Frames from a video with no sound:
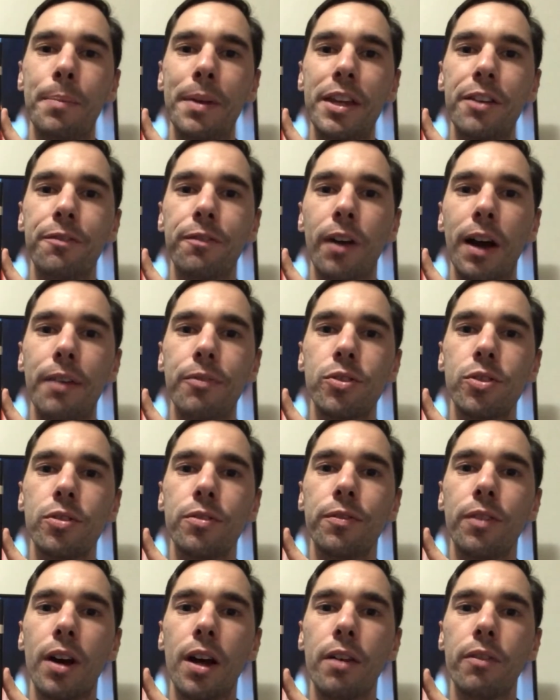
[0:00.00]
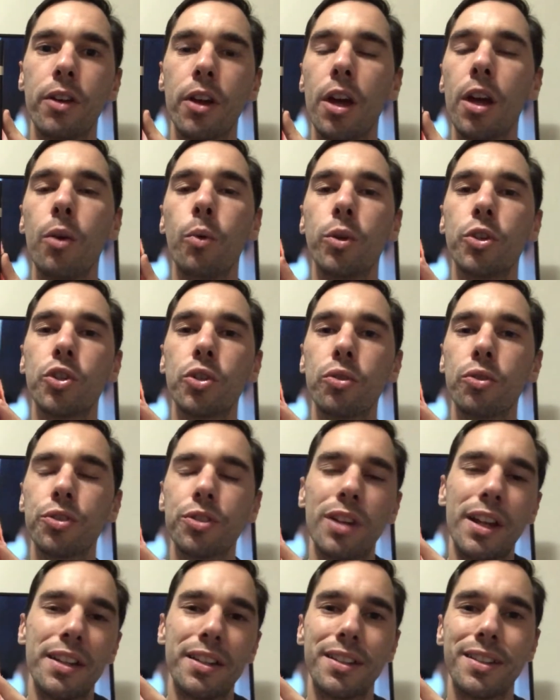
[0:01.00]
B525, which looks
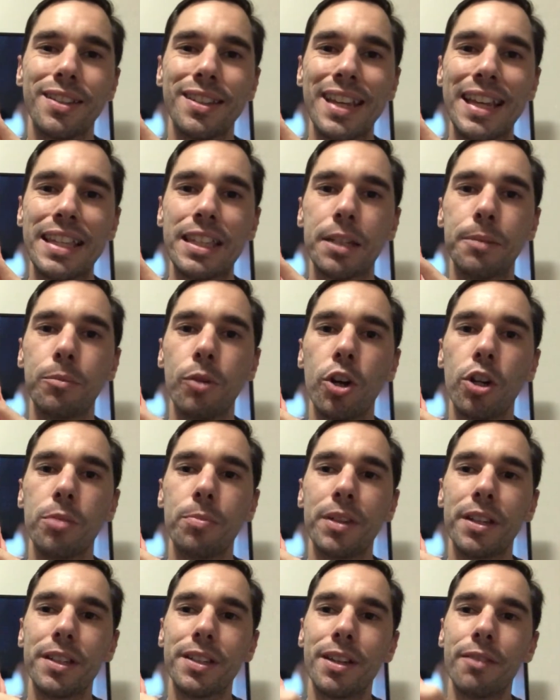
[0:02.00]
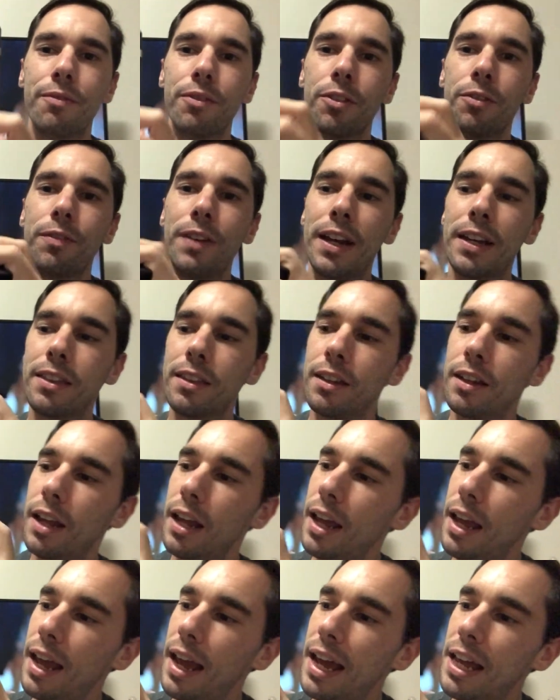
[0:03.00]
like a standard modem, except for the fact that
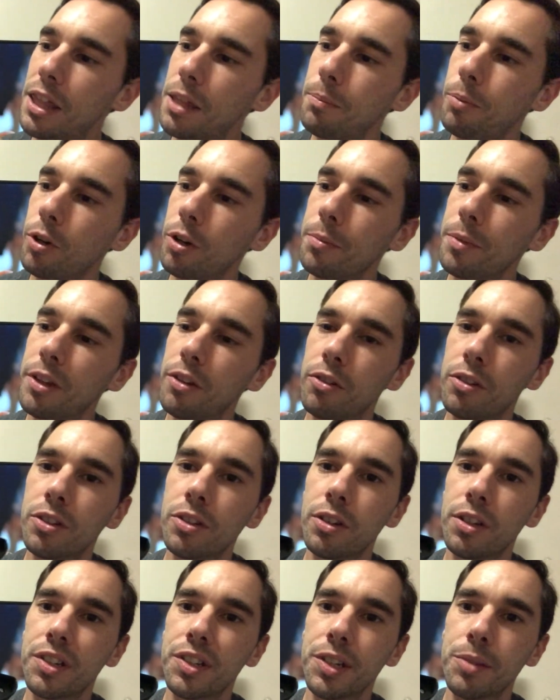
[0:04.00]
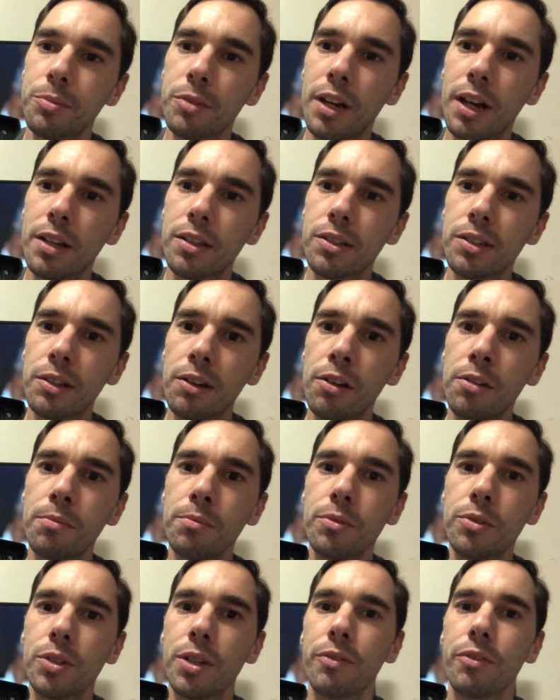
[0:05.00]
at the bottom here, it's got a SIM card
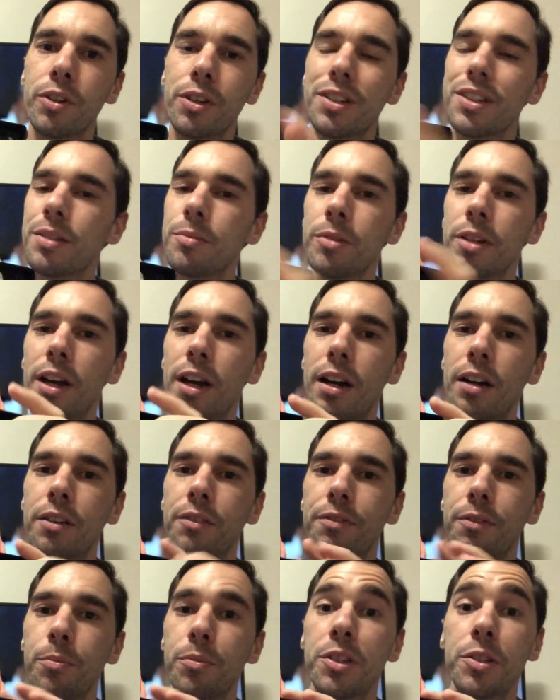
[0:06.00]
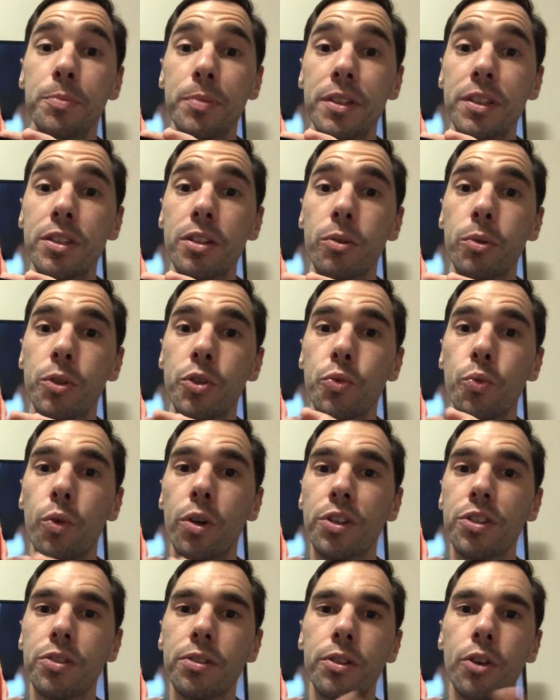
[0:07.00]
slot. So I've got a SIM card from Spintel, which
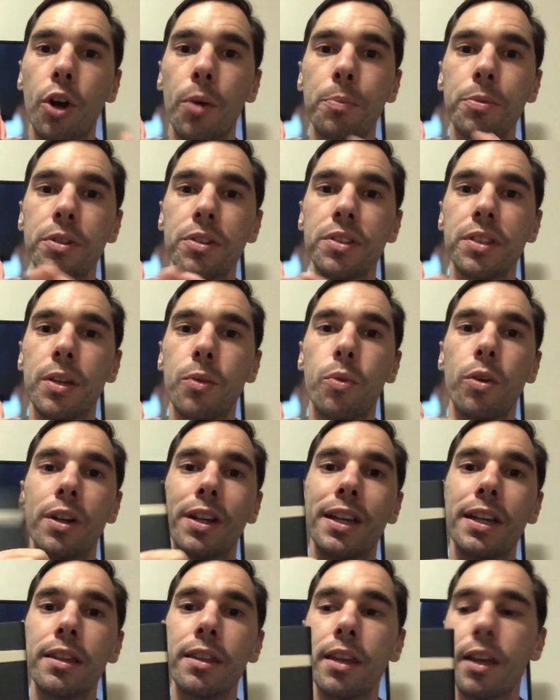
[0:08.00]
works on the Optus network in